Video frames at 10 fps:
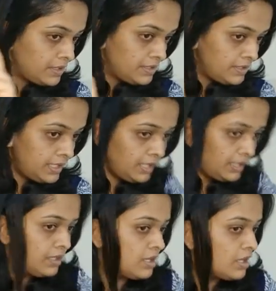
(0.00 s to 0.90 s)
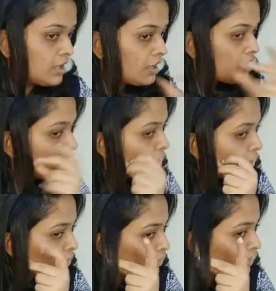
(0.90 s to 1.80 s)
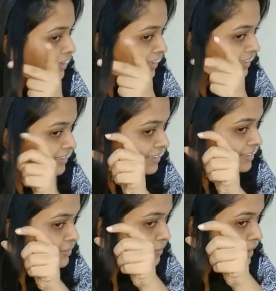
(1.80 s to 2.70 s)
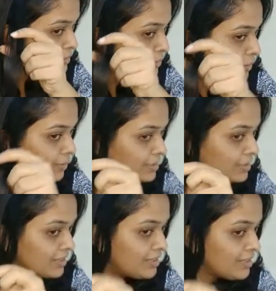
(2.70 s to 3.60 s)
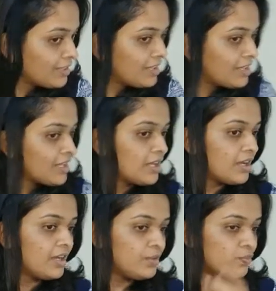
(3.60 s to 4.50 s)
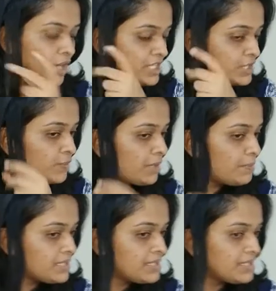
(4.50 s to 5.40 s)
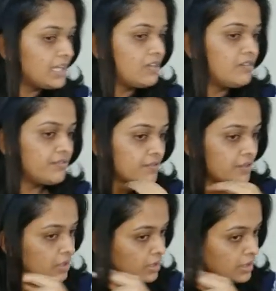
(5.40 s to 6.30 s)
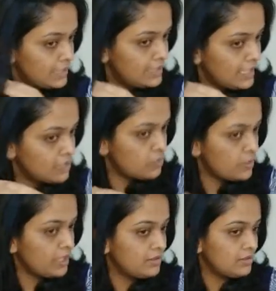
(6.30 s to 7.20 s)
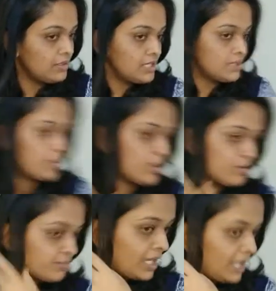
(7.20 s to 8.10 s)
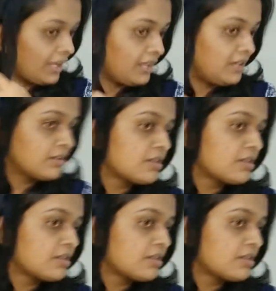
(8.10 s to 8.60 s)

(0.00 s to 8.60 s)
See? Okay, it's very difficult. In one swipe itself, uh, this has straightened this part of my hair.